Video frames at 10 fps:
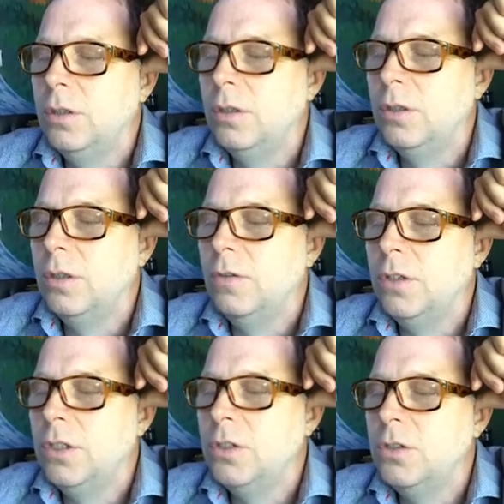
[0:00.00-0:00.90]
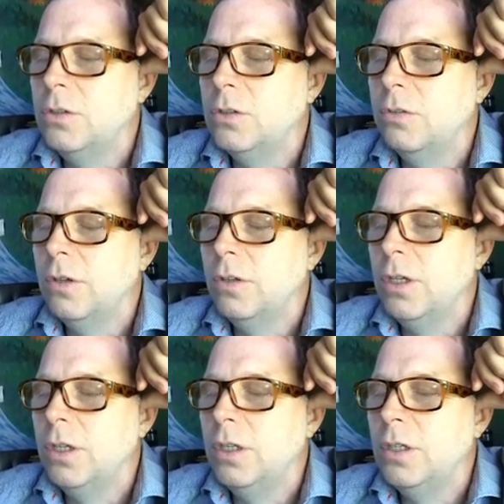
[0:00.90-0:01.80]
of the tissues around the
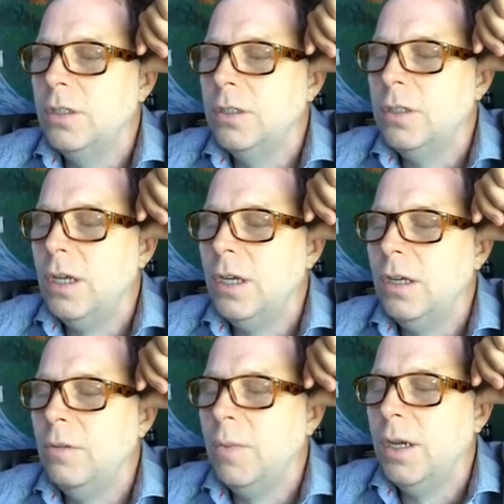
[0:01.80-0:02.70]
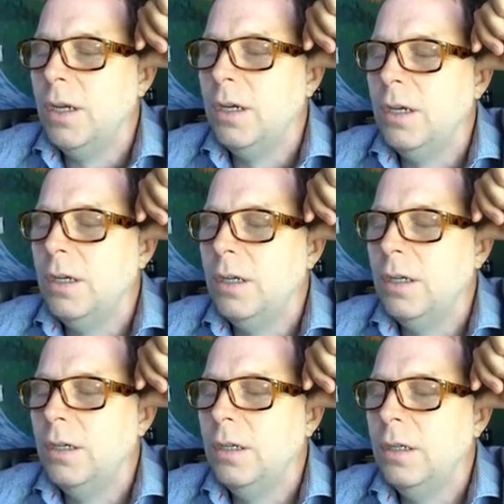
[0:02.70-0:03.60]
inside of my eye.